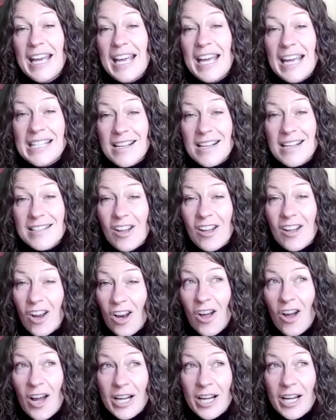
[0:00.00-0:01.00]
it doesn't
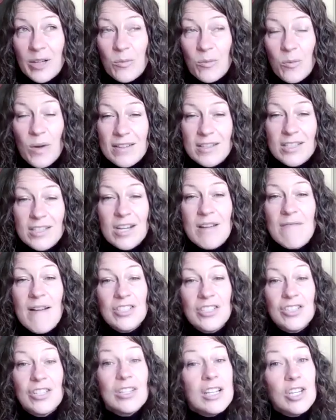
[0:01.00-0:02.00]
align with the
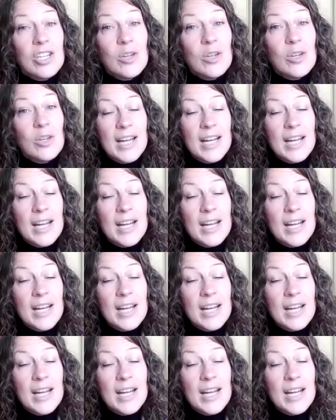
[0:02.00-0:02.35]
direction that you